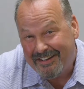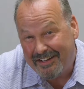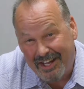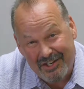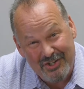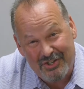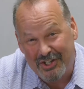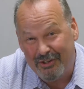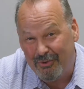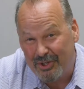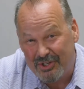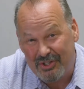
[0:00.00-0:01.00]
The agency
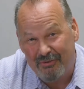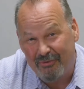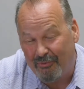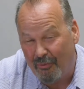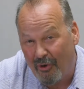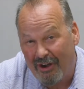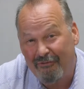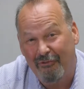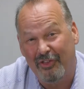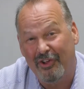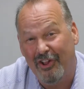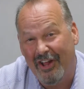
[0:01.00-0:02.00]
was rough
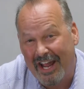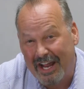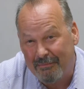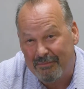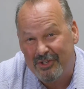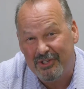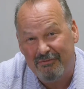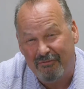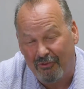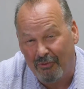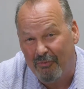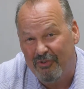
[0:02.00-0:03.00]
with claims
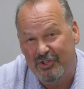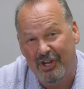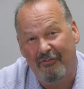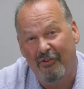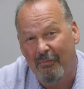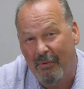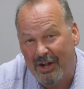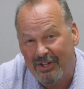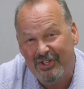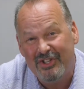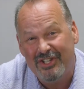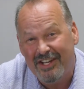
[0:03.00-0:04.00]
for several
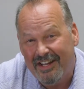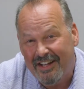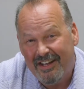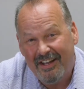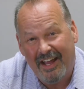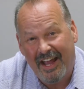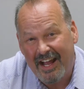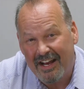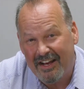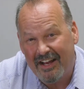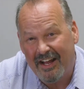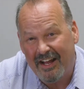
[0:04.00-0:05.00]
months,
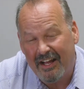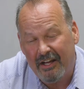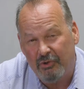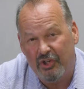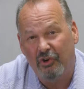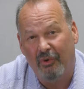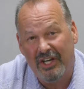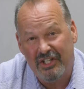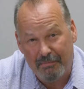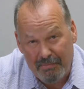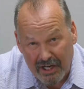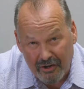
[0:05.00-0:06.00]
and it was a
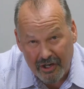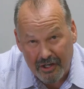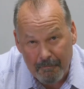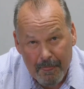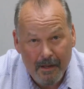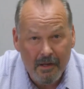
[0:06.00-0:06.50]
crazy period.